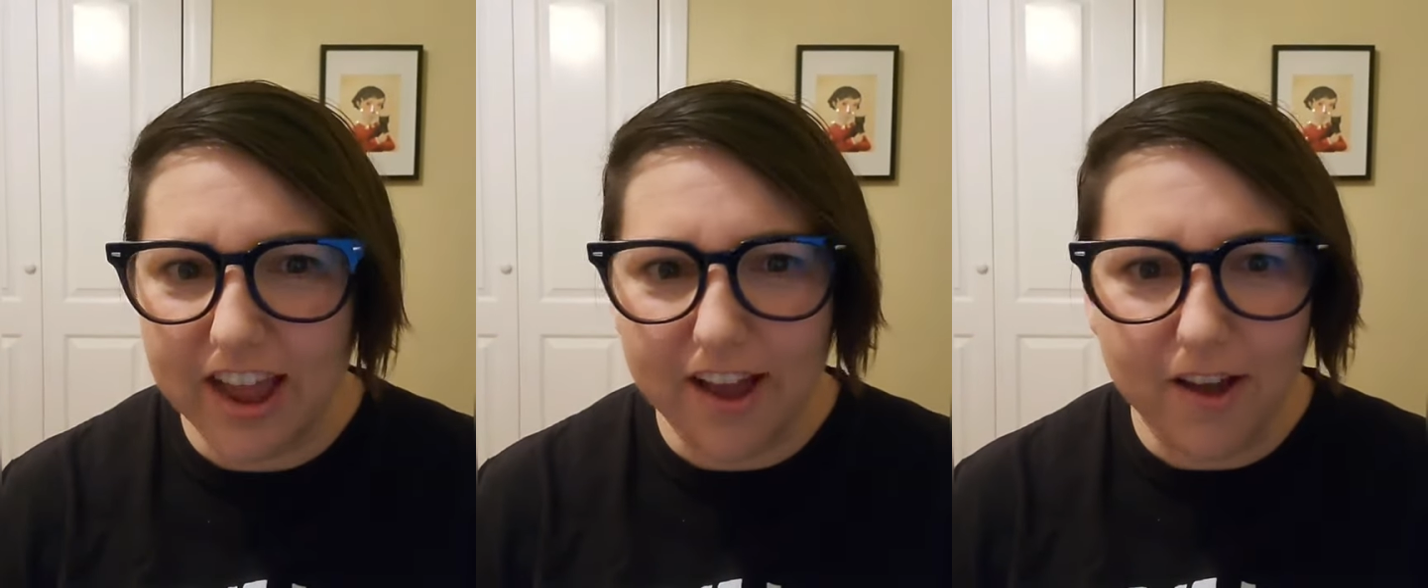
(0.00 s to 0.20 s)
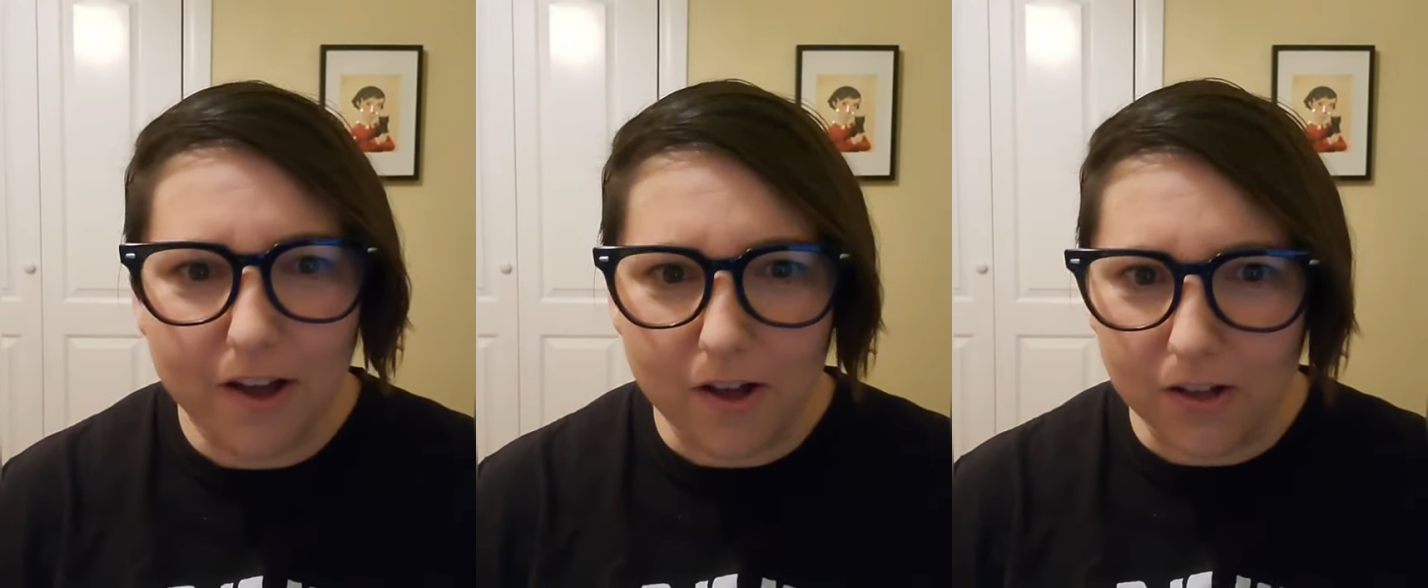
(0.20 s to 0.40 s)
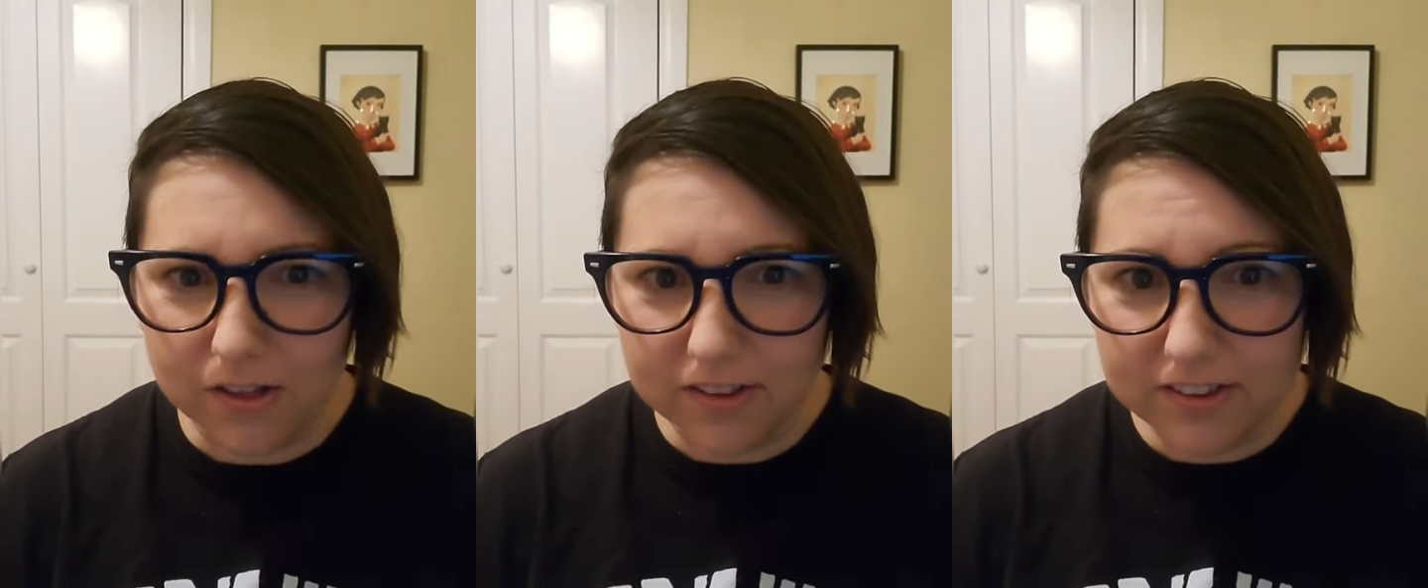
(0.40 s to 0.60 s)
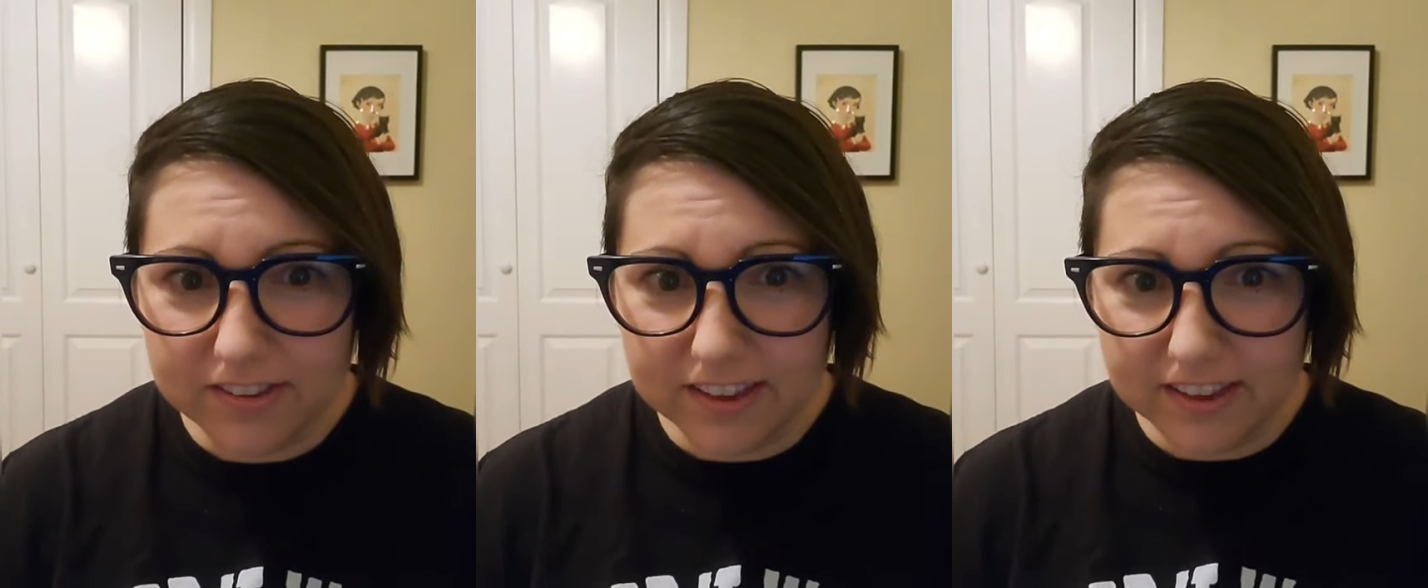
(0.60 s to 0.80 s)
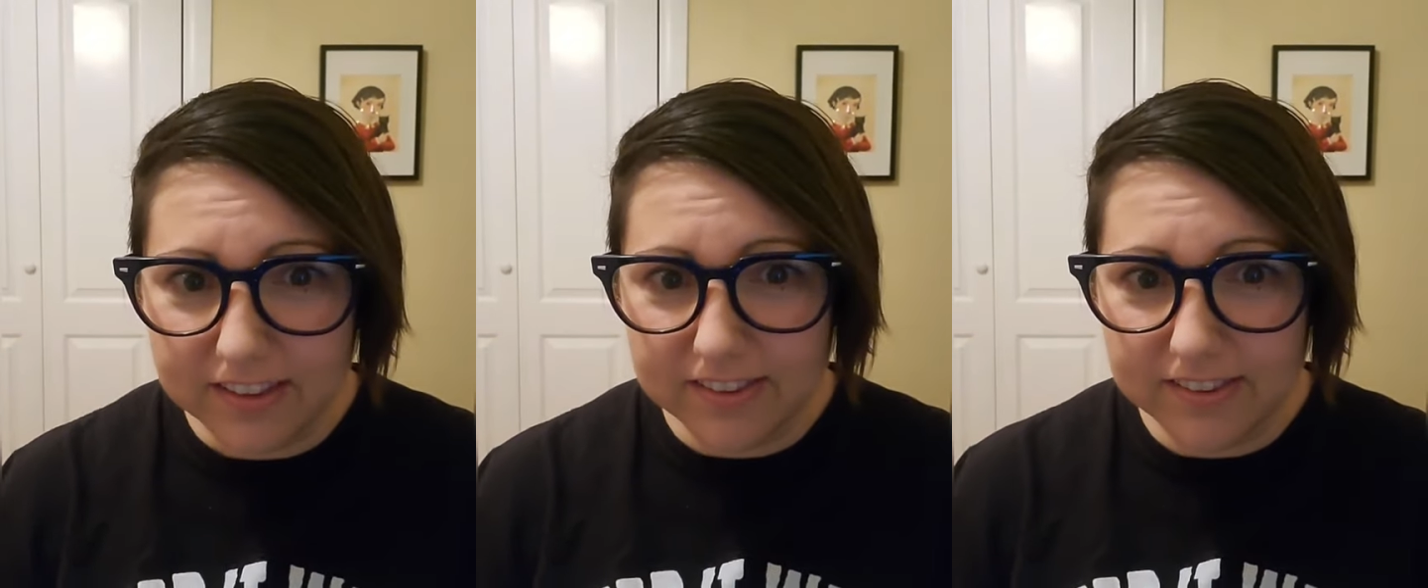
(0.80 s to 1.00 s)
at all
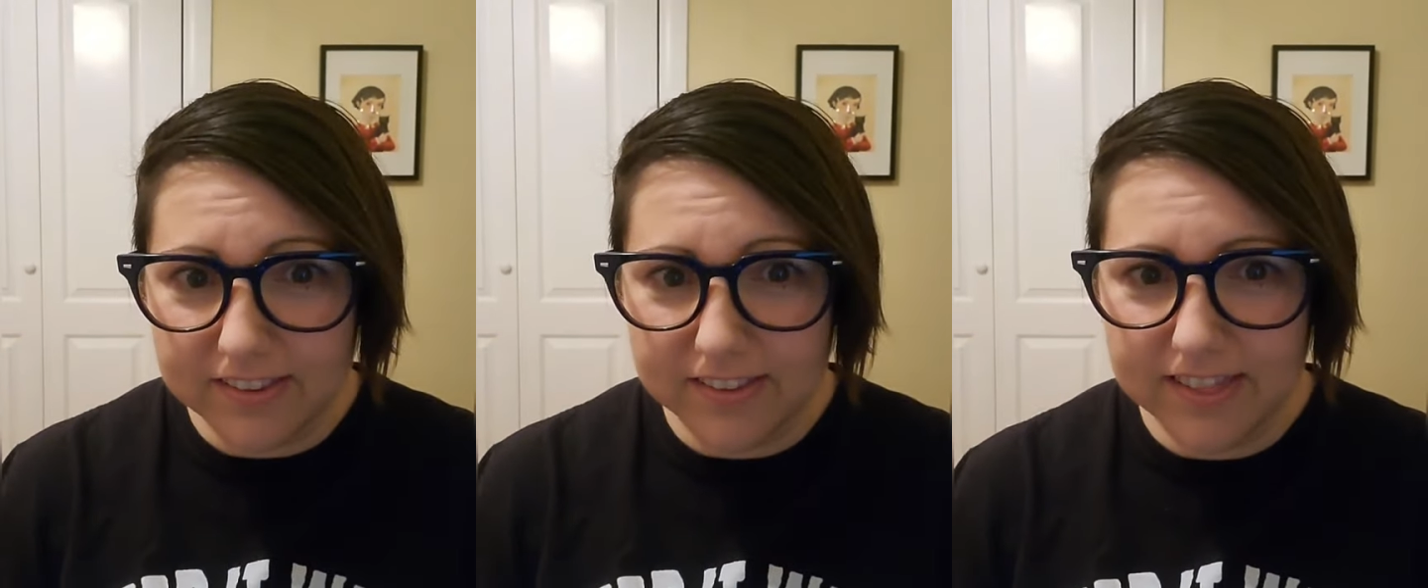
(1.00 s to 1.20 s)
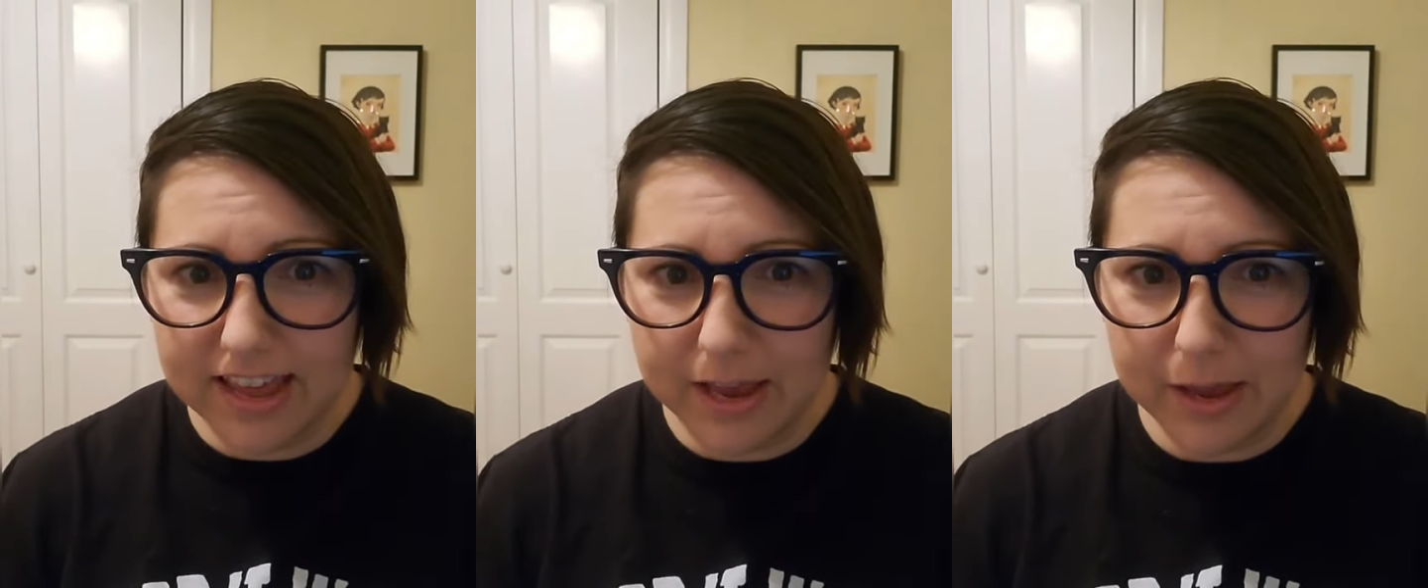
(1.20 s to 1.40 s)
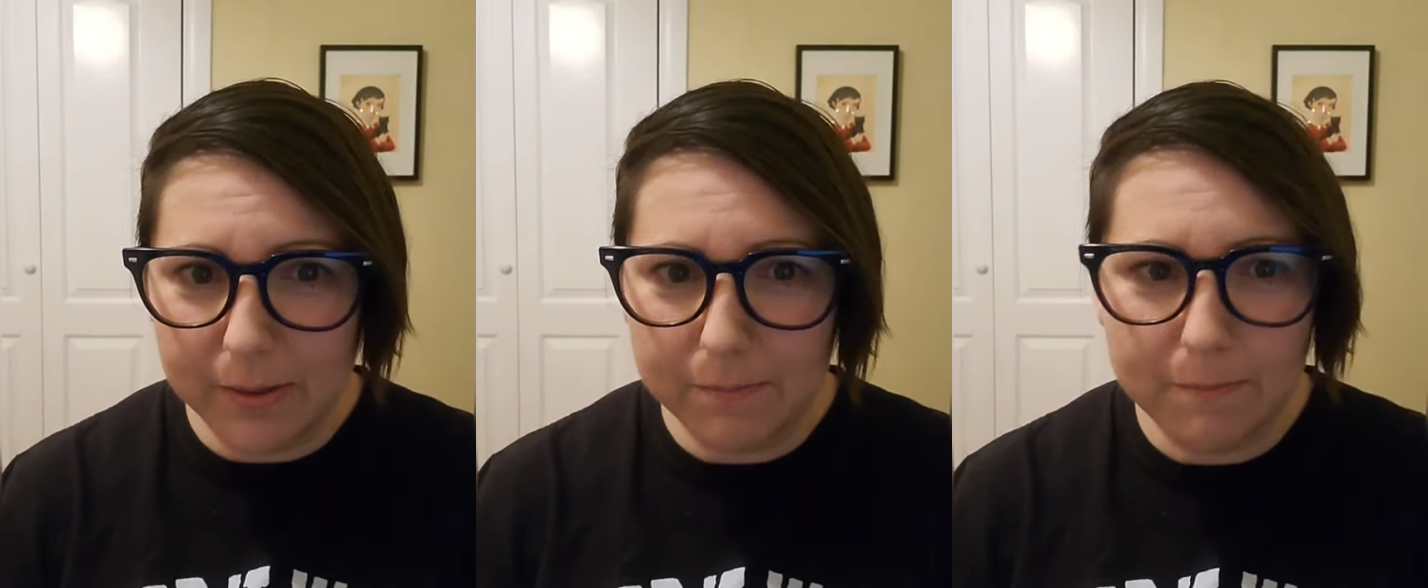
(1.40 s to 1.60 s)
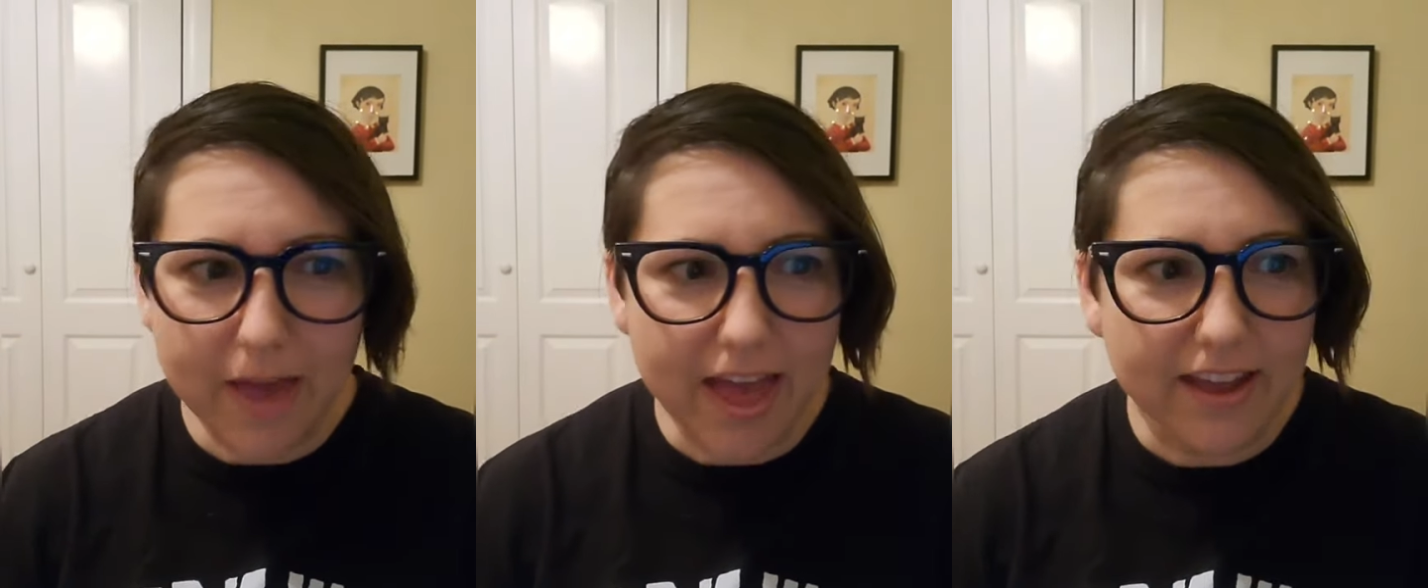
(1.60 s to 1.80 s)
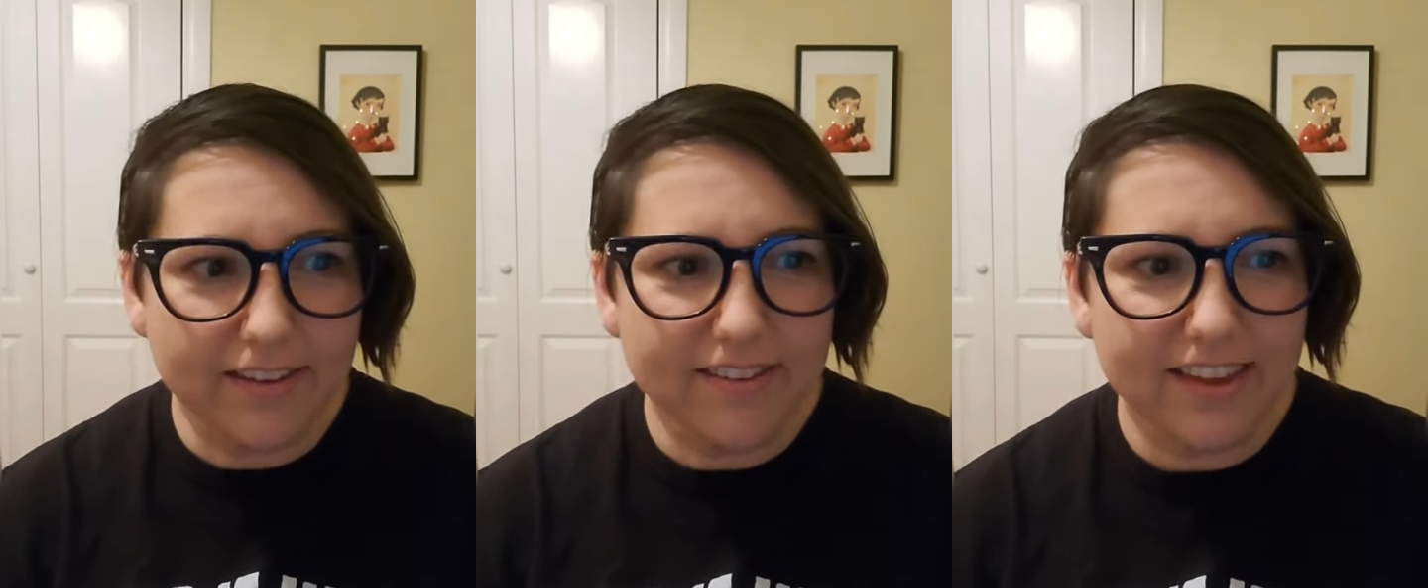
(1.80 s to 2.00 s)
since they
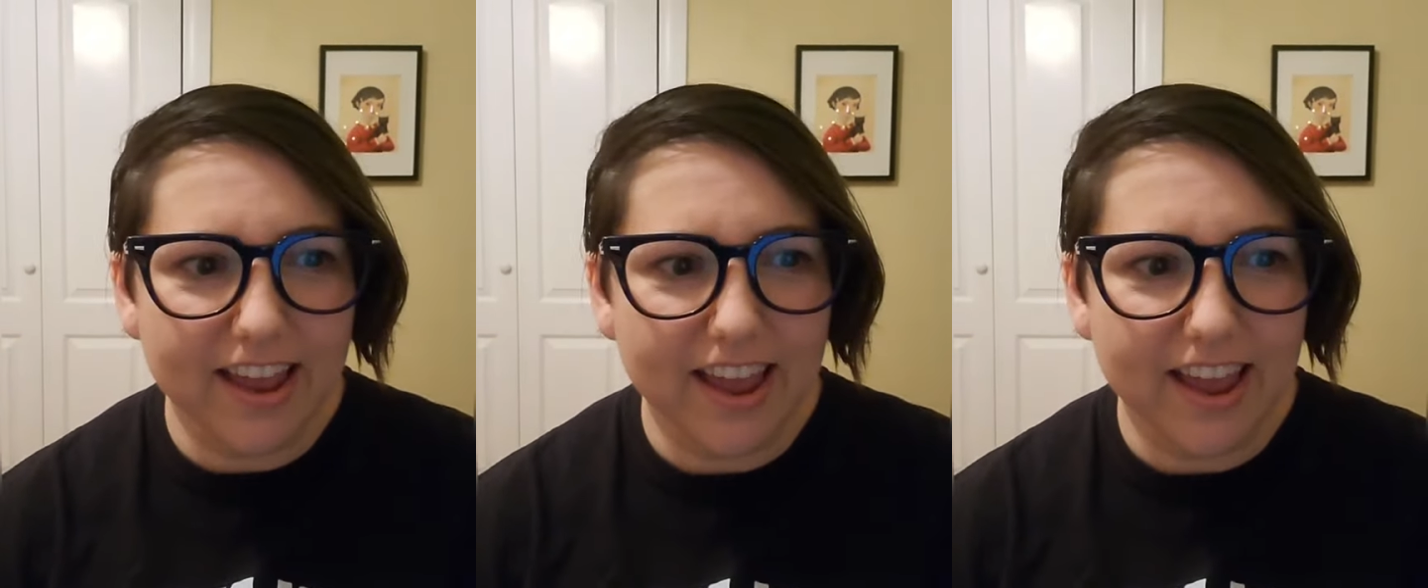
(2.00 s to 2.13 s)
met.